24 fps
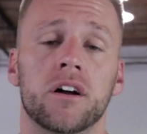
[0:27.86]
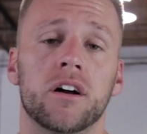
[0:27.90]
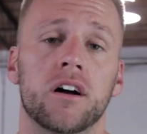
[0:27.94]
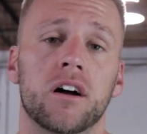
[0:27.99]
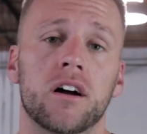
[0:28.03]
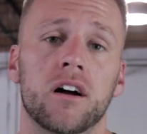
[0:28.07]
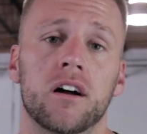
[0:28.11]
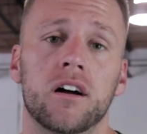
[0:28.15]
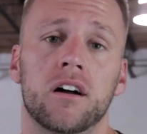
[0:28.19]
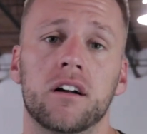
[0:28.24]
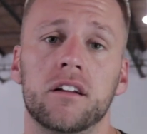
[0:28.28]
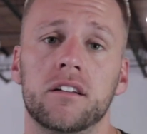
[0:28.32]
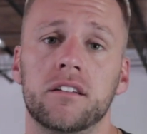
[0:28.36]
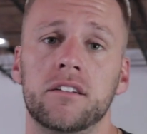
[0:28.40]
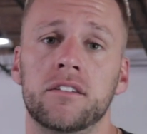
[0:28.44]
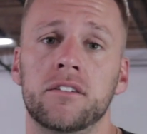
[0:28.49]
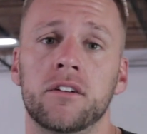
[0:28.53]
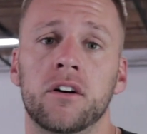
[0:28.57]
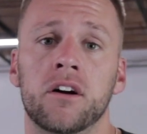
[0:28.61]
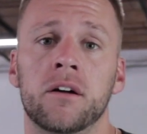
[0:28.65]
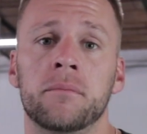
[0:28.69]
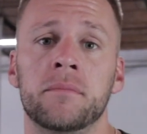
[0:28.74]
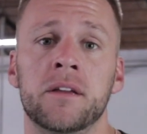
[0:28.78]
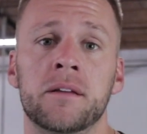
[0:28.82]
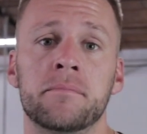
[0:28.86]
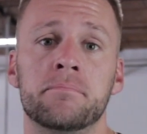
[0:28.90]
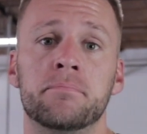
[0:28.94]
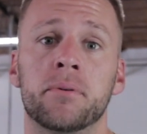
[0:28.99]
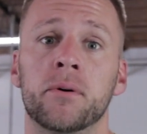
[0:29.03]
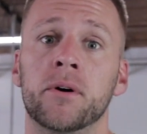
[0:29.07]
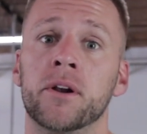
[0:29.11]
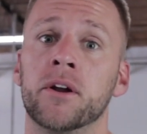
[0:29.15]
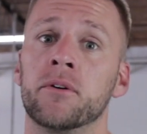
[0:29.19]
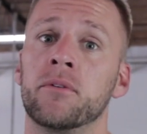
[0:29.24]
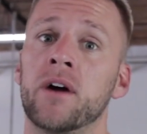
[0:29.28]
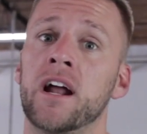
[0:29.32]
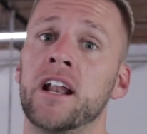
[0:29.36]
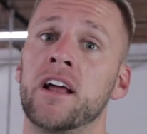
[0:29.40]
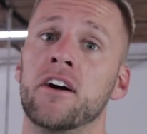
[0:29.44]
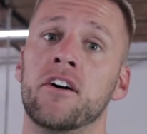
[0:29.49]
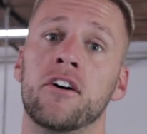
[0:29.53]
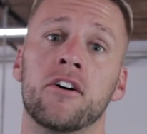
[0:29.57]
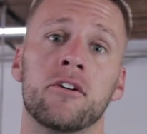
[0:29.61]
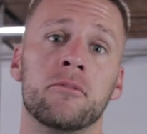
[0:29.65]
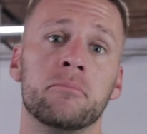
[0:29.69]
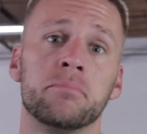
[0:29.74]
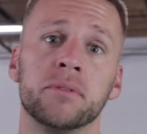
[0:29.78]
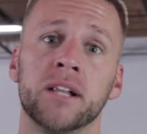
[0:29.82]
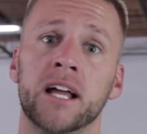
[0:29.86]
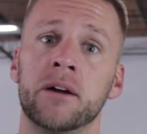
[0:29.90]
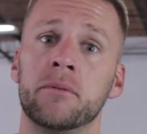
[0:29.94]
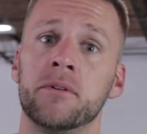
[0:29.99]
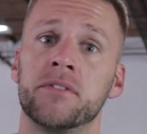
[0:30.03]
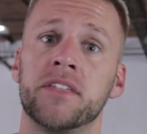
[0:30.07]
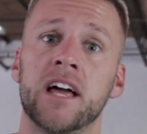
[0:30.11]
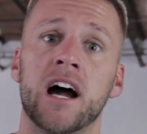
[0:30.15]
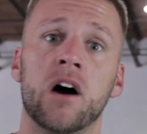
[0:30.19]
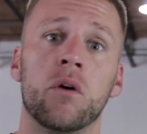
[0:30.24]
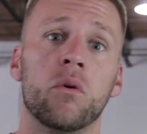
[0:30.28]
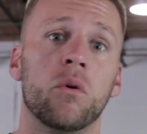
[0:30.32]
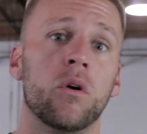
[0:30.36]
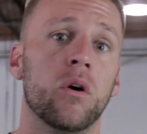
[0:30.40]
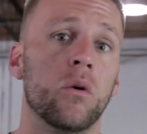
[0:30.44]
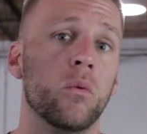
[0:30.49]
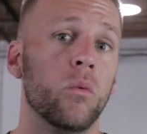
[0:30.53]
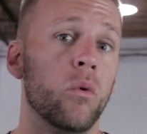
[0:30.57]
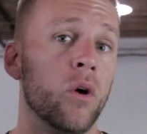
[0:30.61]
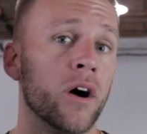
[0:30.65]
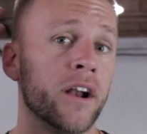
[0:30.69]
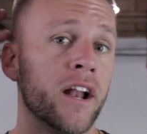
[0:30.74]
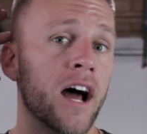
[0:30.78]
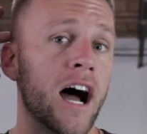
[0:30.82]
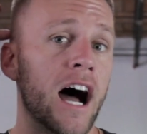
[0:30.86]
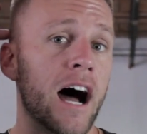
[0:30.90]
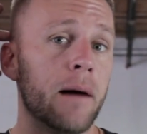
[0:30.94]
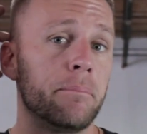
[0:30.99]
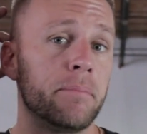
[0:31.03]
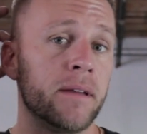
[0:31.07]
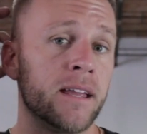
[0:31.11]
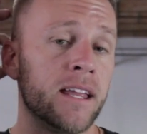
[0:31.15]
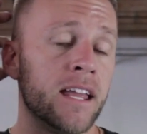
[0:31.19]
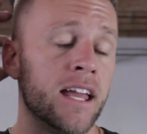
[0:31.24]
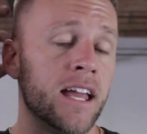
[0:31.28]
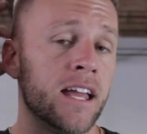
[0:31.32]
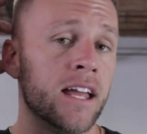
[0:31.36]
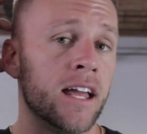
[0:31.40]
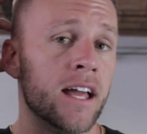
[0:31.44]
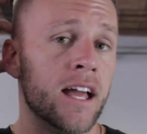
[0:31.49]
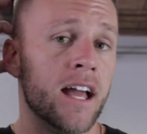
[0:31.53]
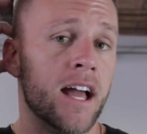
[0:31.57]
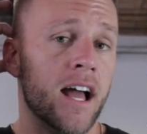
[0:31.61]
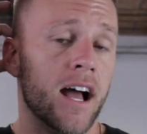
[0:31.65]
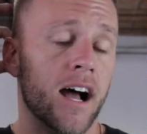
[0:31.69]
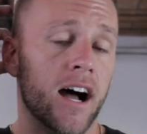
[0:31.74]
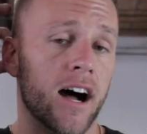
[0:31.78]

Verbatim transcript: uh, you know, I mean, put it right at home plate without one hopping it.